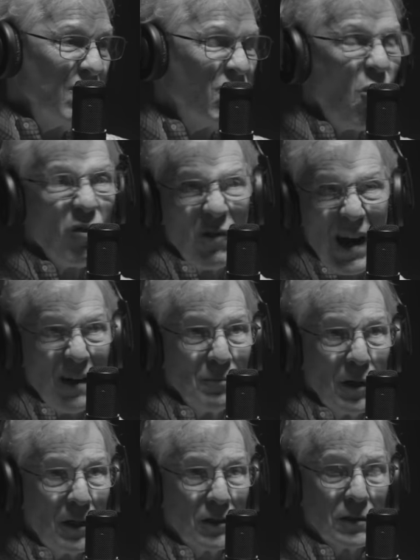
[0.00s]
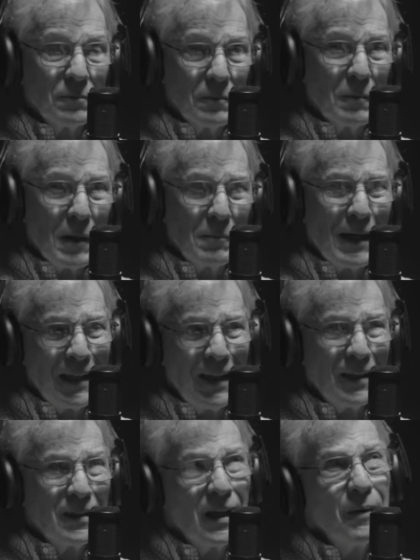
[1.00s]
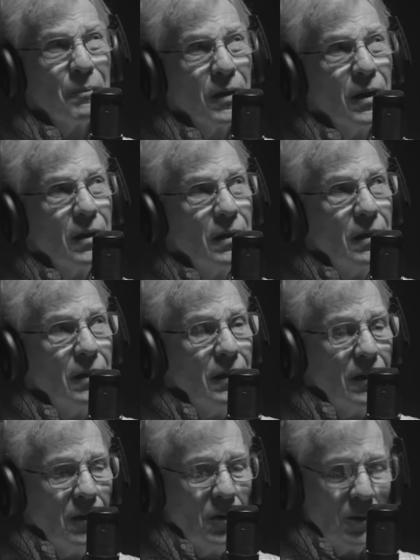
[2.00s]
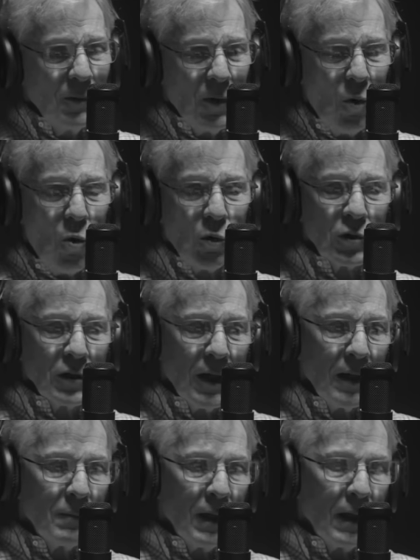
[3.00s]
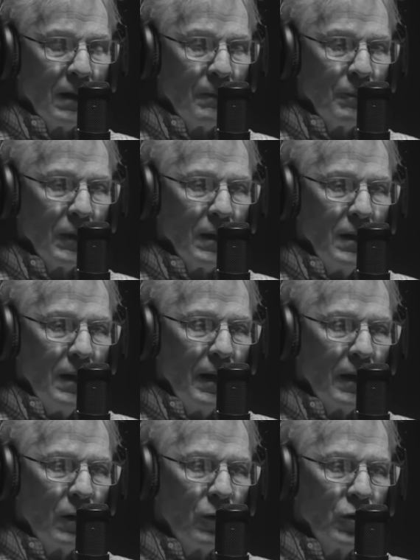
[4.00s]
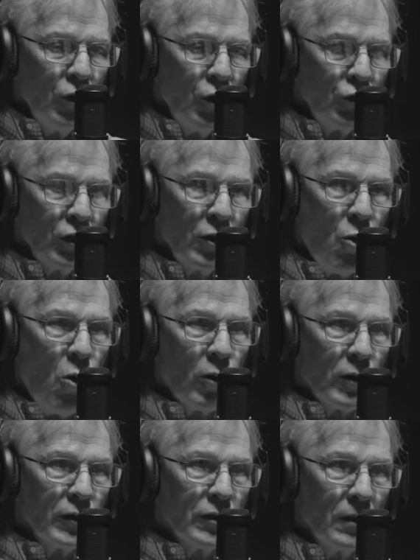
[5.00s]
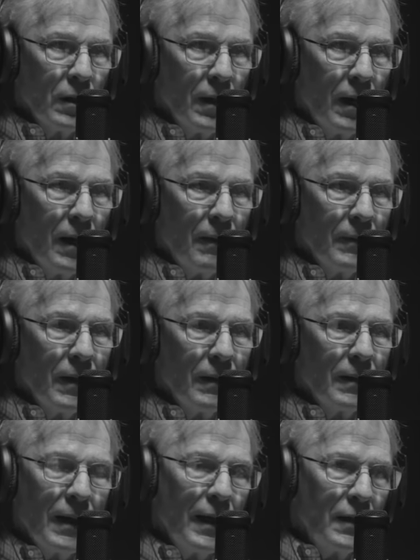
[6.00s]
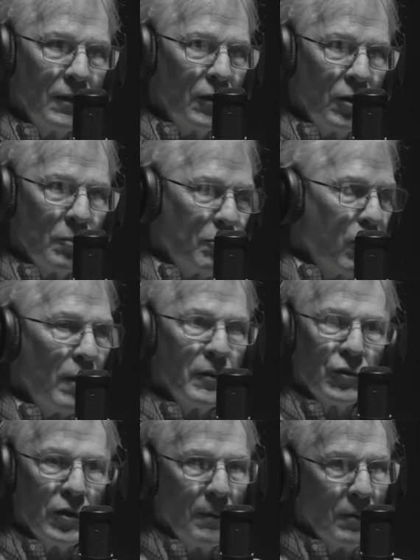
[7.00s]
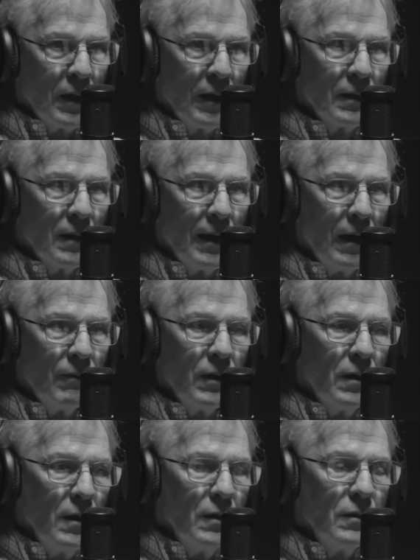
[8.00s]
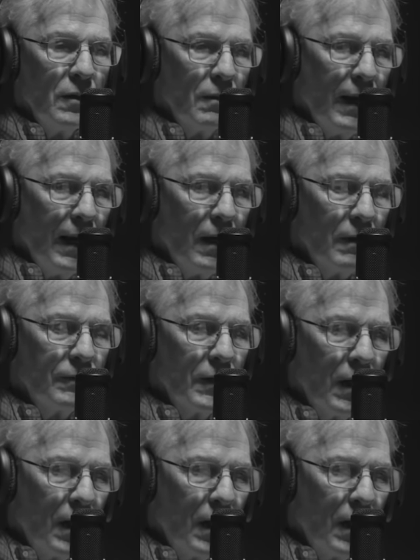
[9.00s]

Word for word: 4 or 5 months by that time. Orders came down, and on usually orders, and it, probably the same thing in the Navy, you have